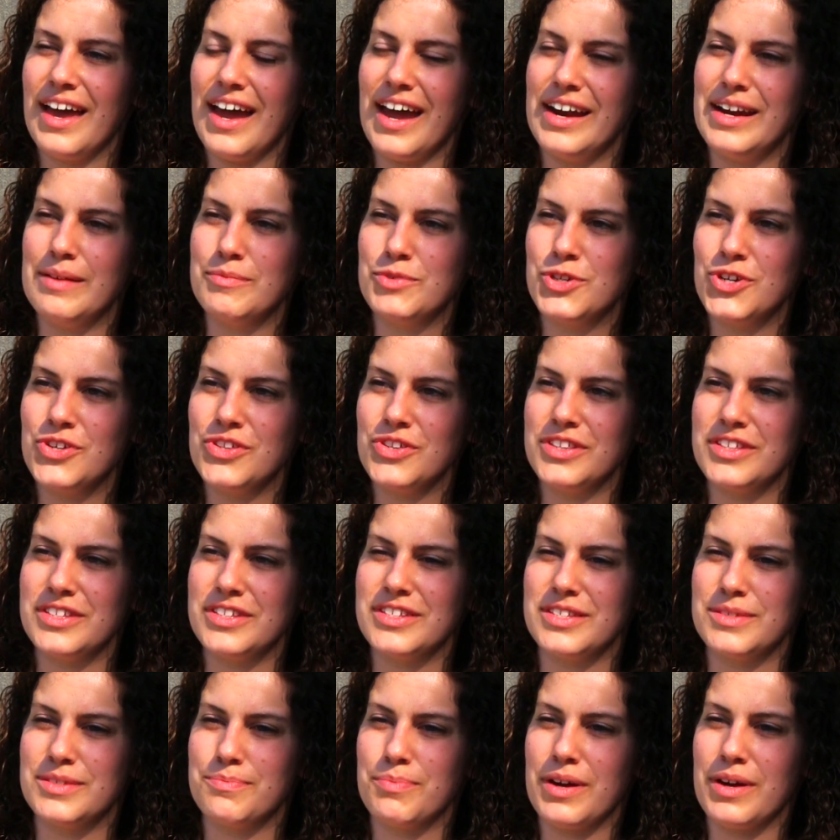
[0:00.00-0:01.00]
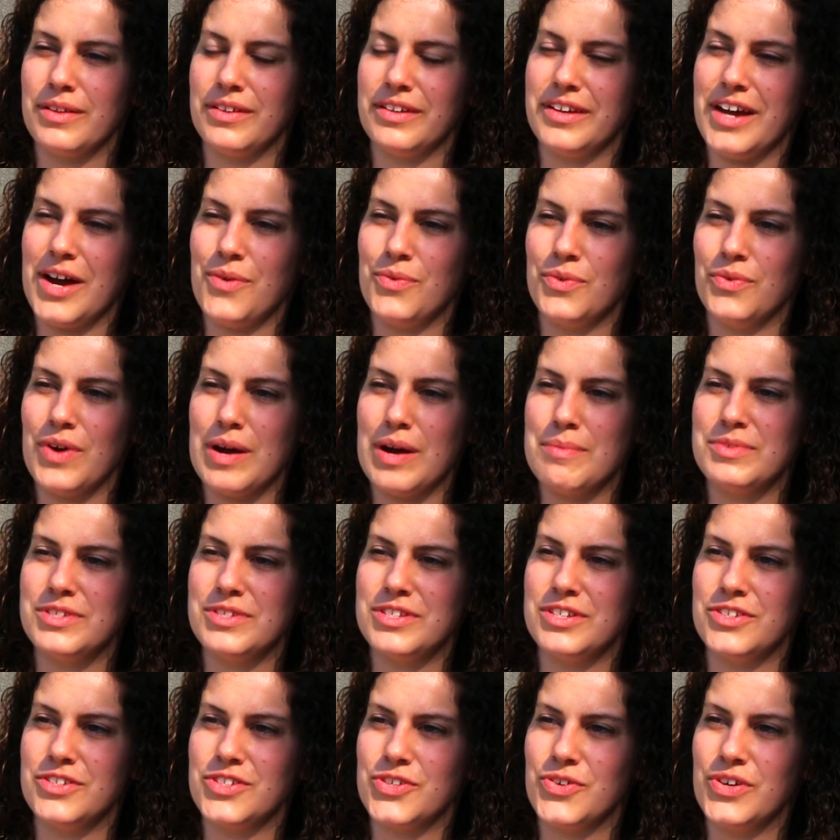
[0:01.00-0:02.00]
and I'm sure that this is probably not what
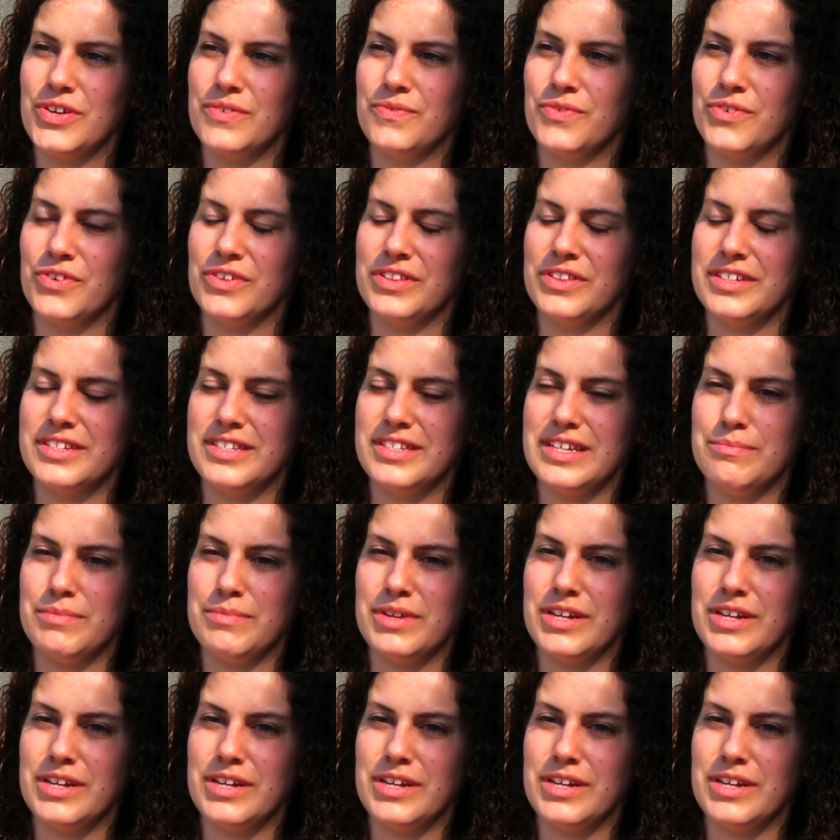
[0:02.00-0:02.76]
Robinson is going for in this scene,